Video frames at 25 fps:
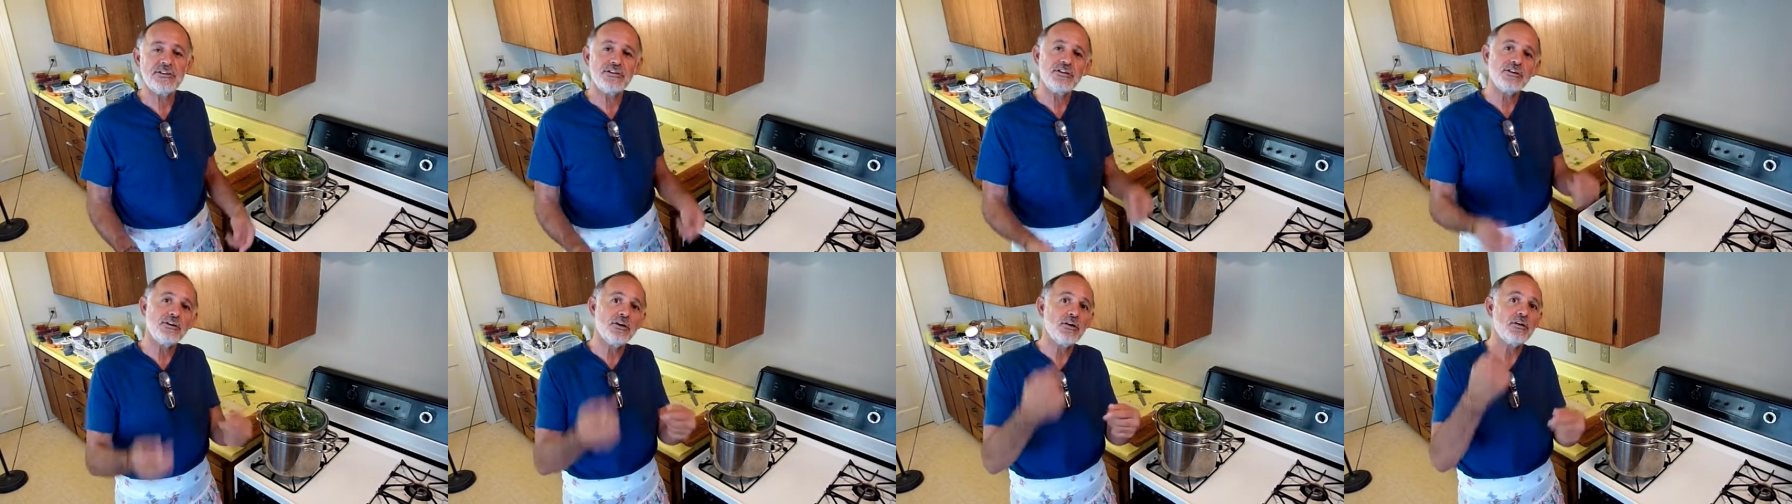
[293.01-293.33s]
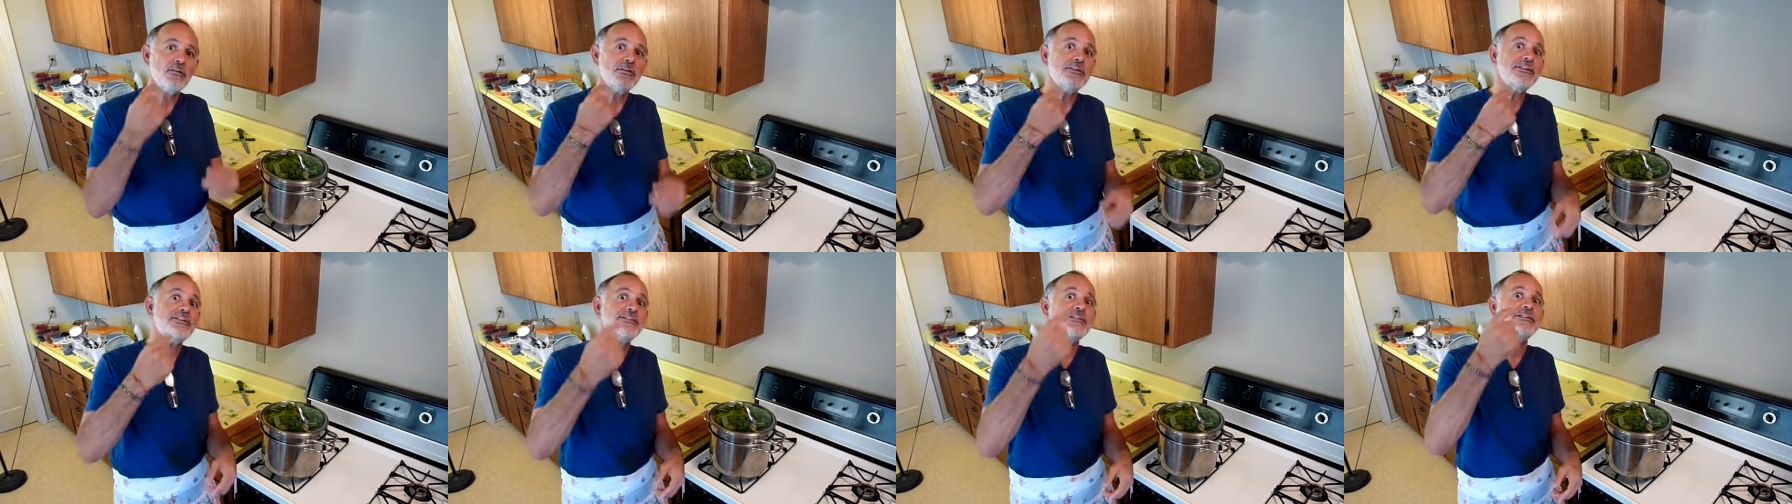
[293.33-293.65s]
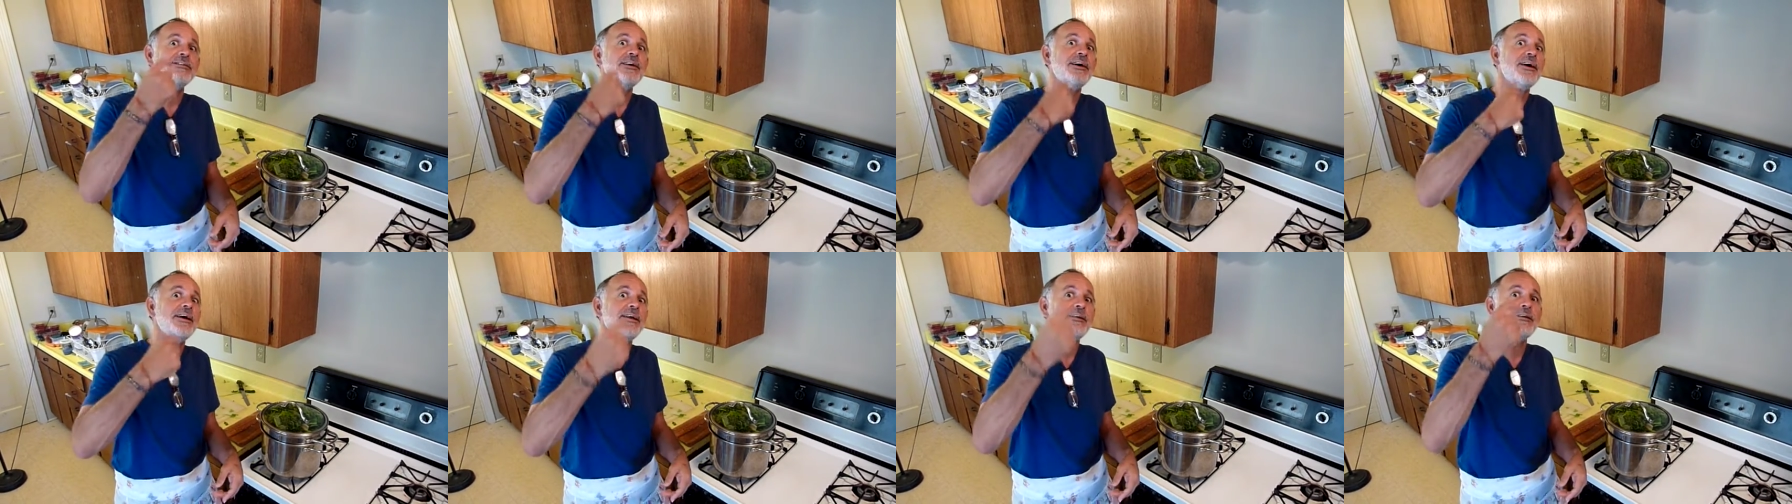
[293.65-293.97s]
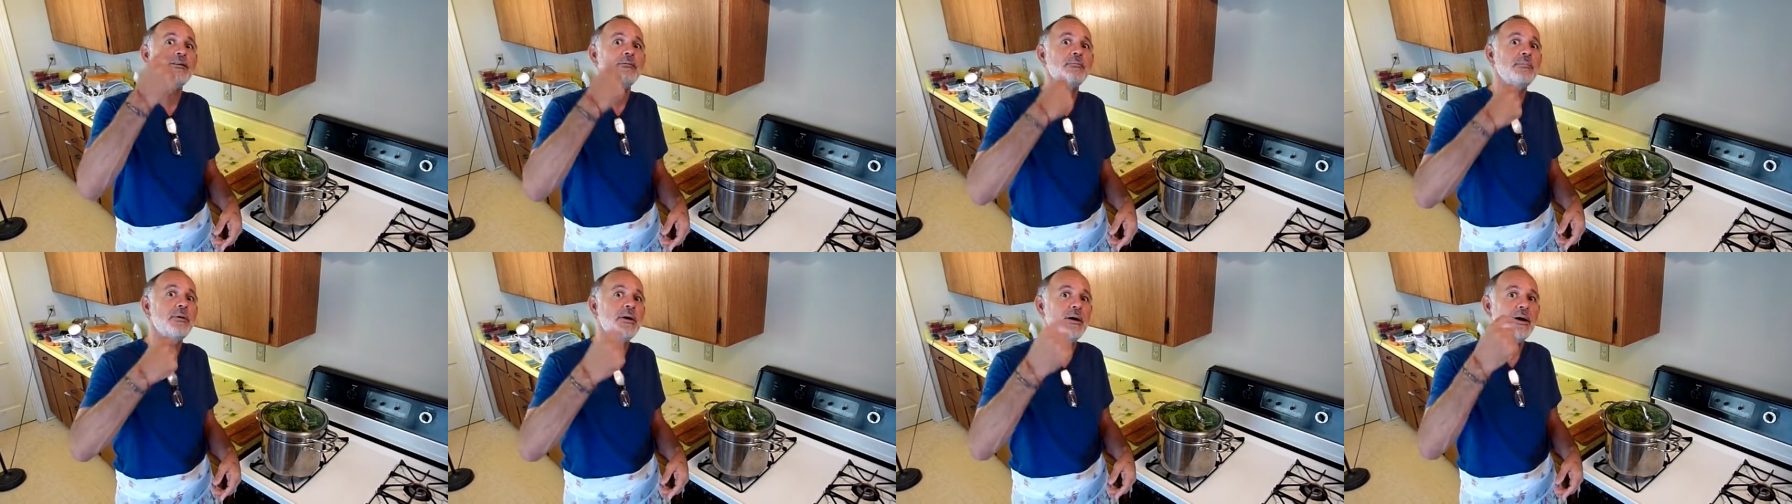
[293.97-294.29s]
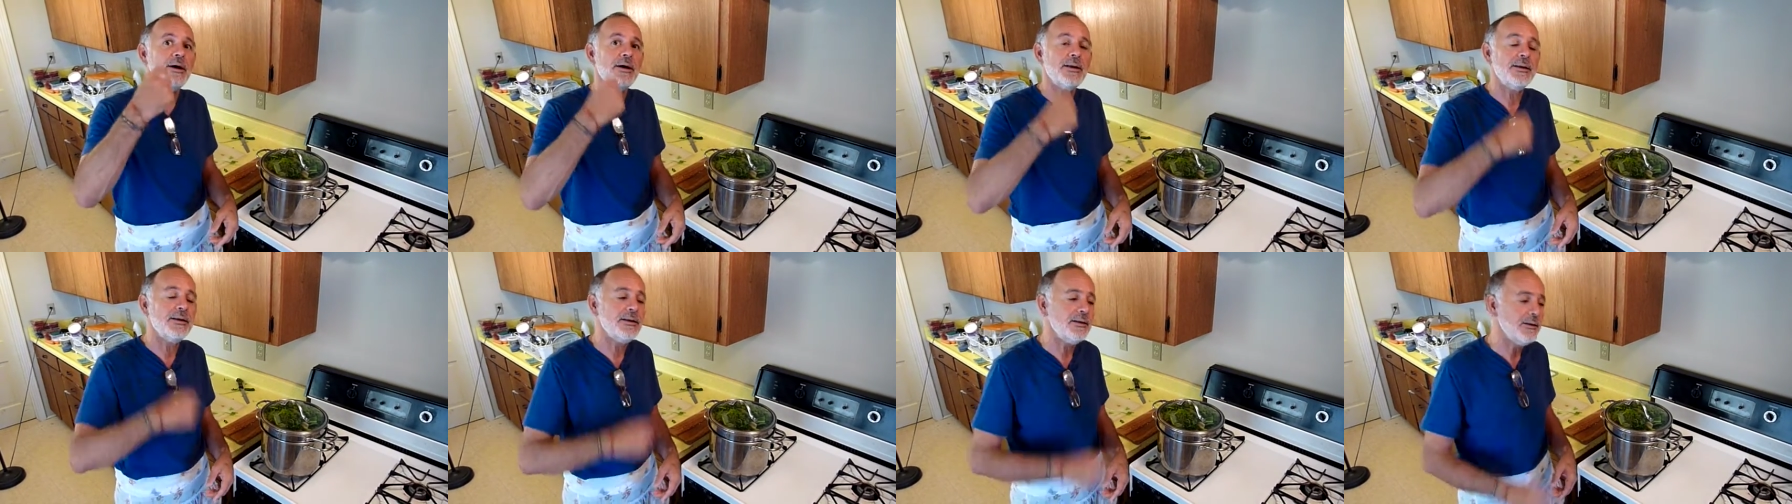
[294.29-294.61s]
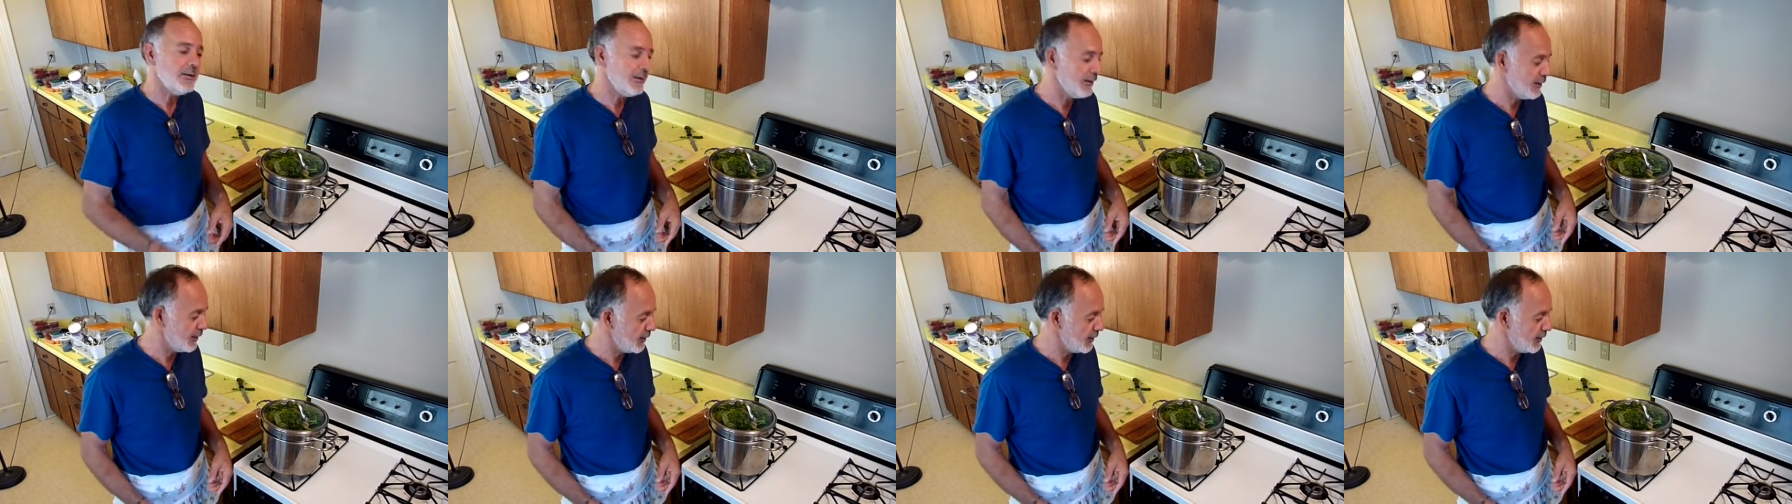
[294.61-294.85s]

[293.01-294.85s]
to go inside the body